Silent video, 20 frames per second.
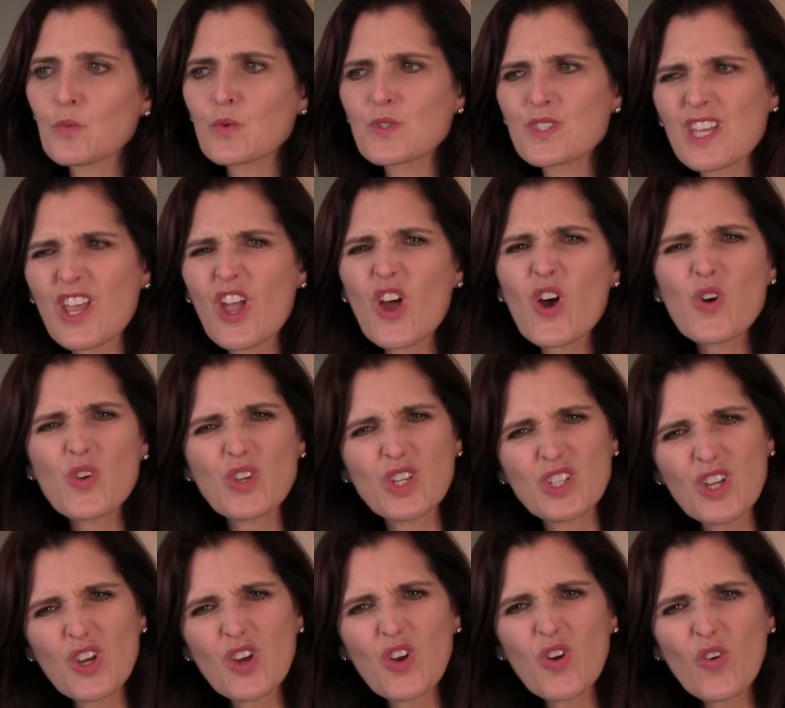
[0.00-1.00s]
will say, oh, you
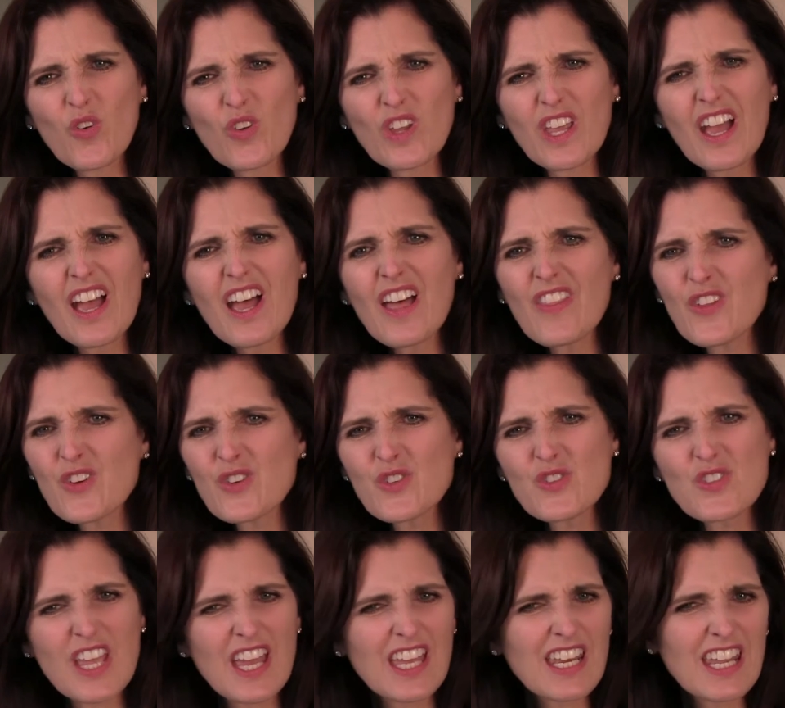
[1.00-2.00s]
know, yeah,
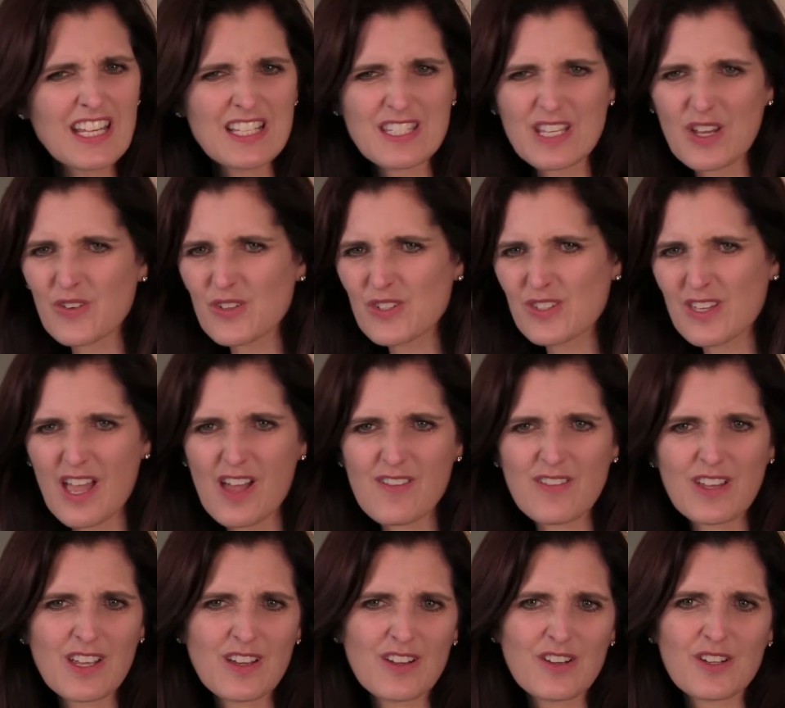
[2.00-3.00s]
those headaches I was
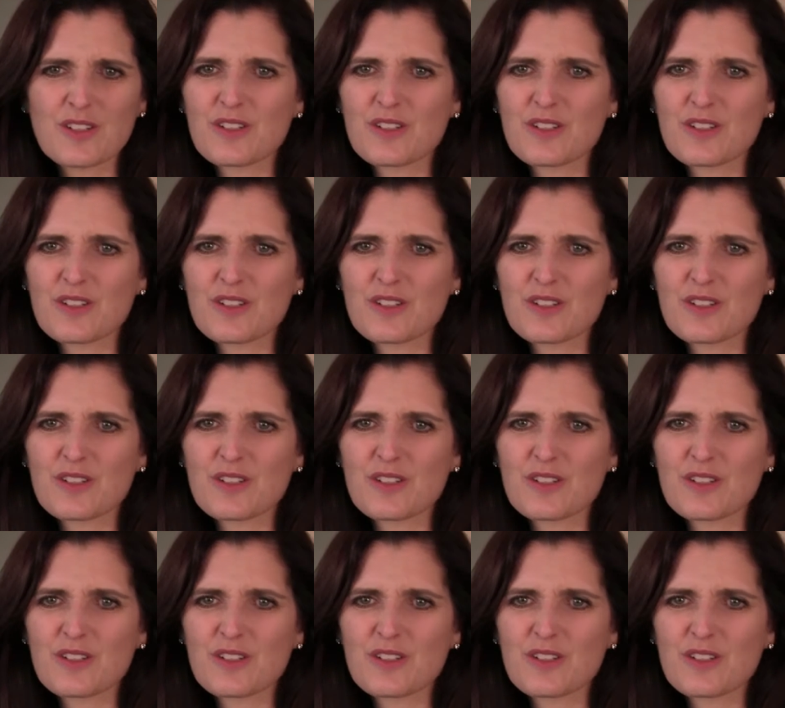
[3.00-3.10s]
having